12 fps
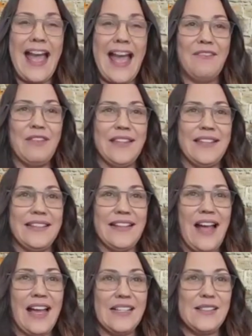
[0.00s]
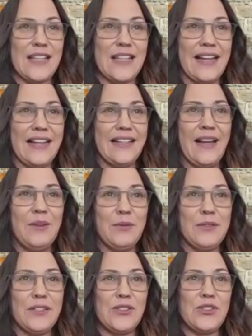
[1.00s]
having hindsight, I
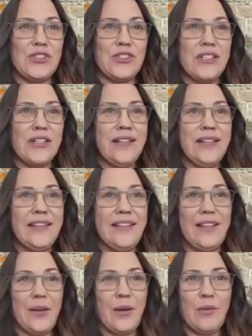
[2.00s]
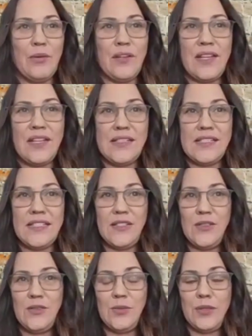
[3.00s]
wish, I would have
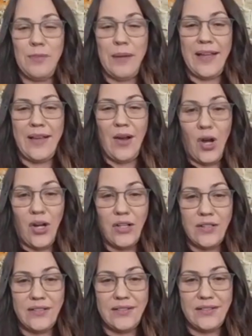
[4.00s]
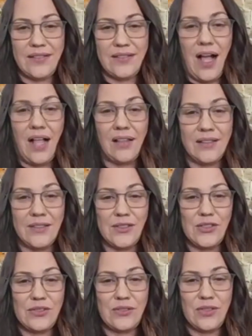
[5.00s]
continued with my art
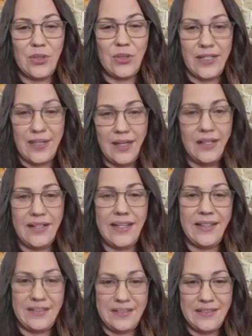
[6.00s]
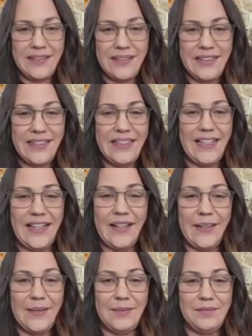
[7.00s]
college career and,
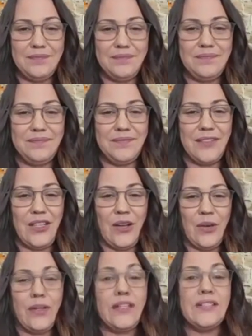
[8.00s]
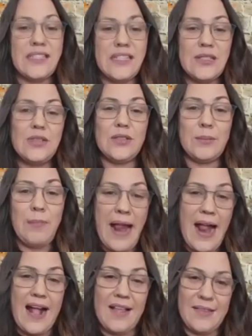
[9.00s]
um, continued the
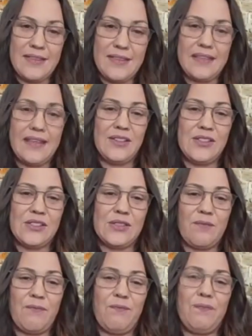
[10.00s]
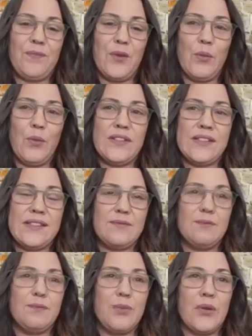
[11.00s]
path. I just was
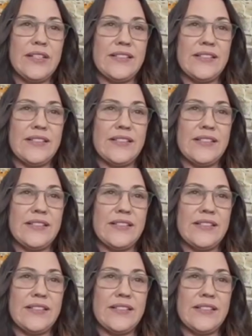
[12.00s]
pretty